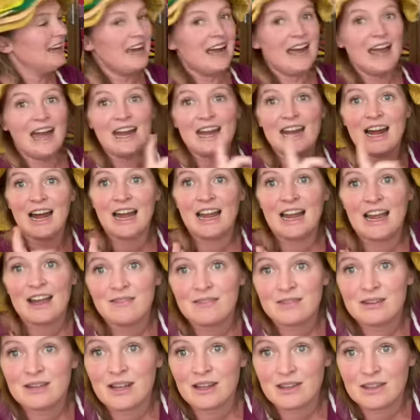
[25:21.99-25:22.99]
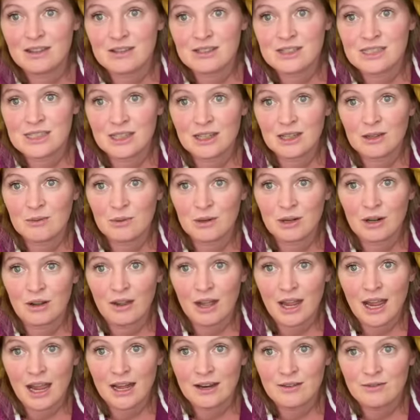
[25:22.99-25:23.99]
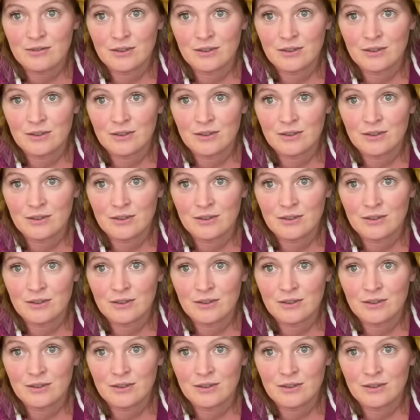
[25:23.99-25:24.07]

And I have another silly one I'll add